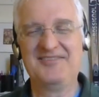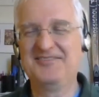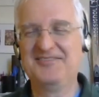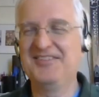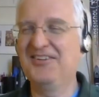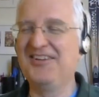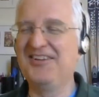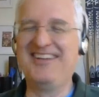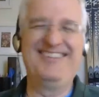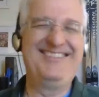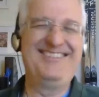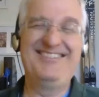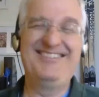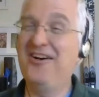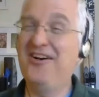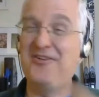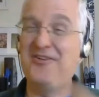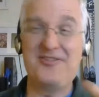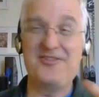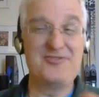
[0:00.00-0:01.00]
No,
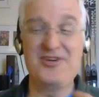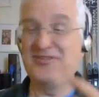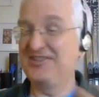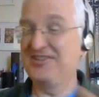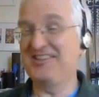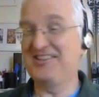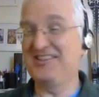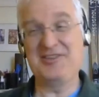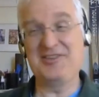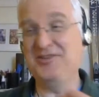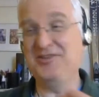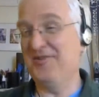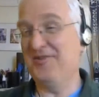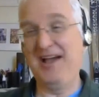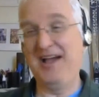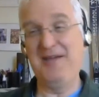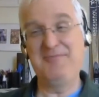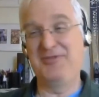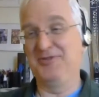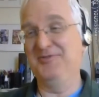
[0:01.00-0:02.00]
no, no. It's not you.
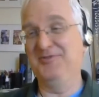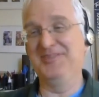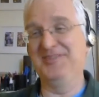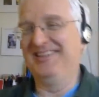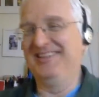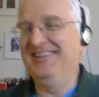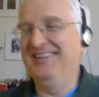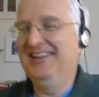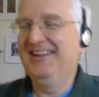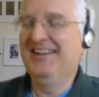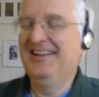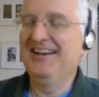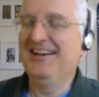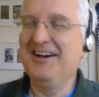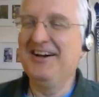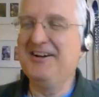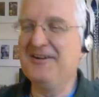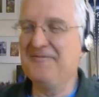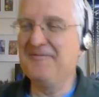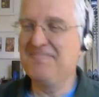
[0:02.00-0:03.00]
I'm doing it.
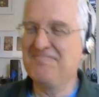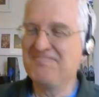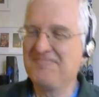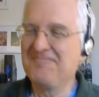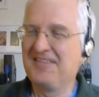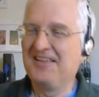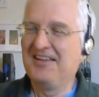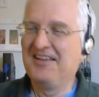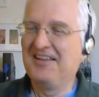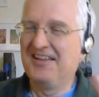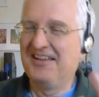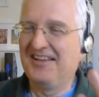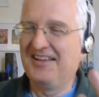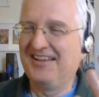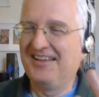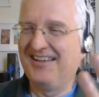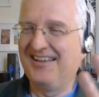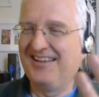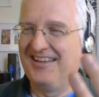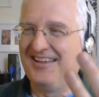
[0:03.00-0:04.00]
Um,
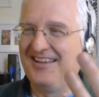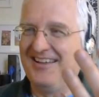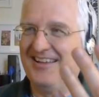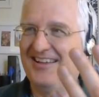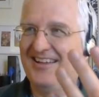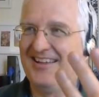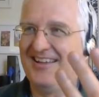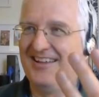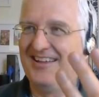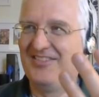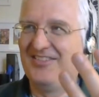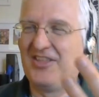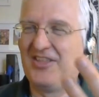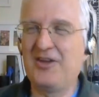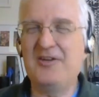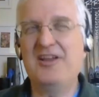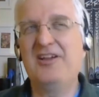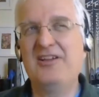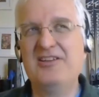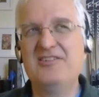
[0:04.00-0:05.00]

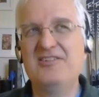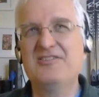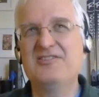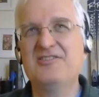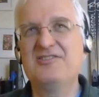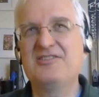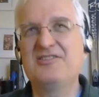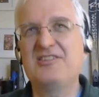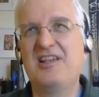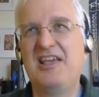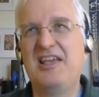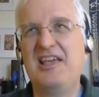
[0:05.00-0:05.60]
there is